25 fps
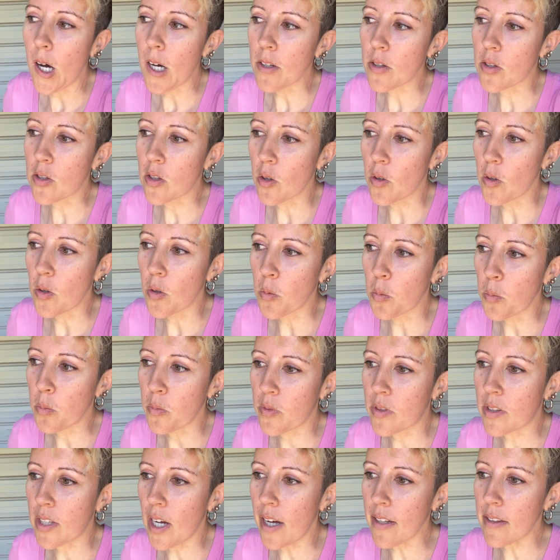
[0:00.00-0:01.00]
So
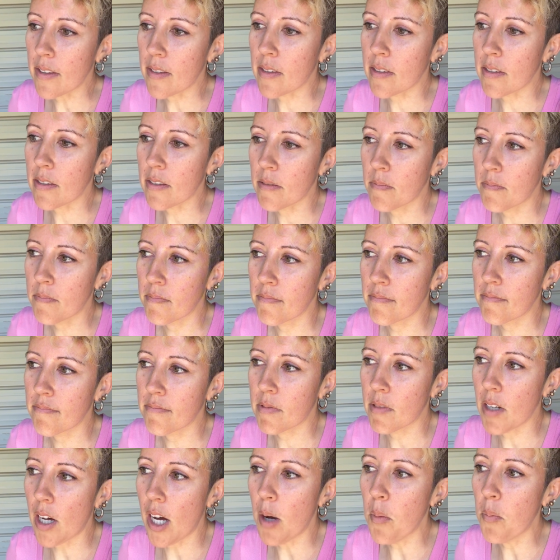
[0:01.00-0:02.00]
that's
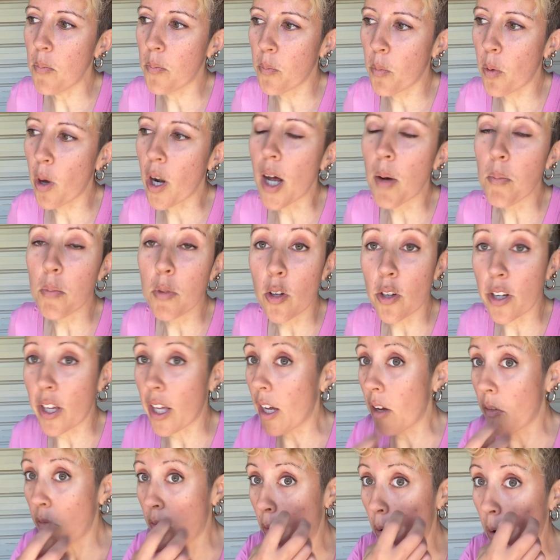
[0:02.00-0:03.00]
what I'm
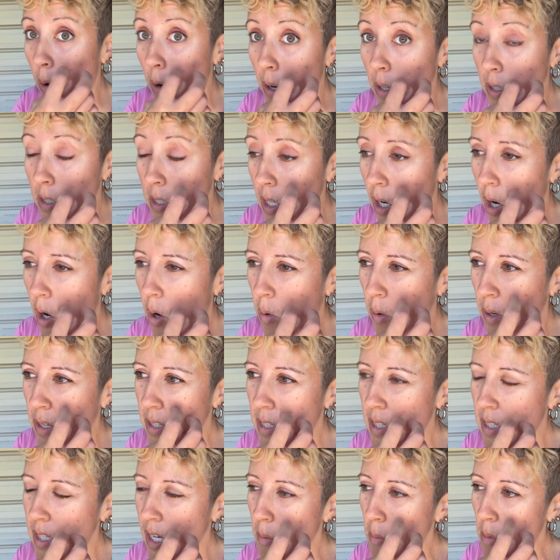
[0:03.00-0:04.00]
looking for. So
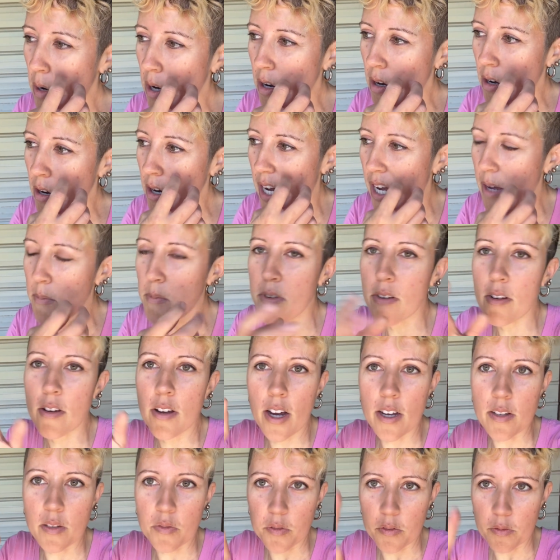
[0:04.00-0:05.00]
somewhere, I mean, you
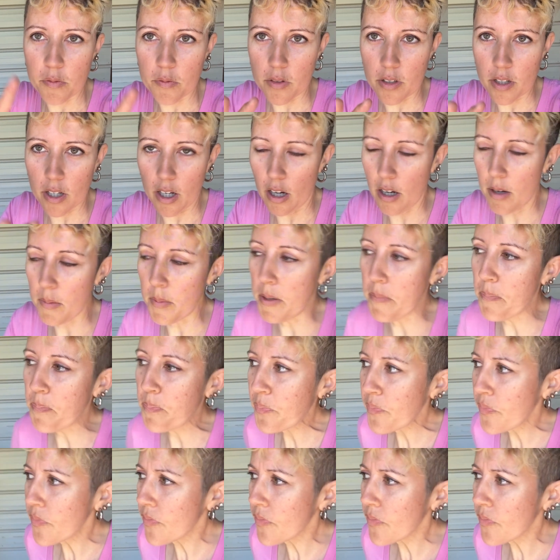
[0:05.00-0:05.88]
guys feel free to comment.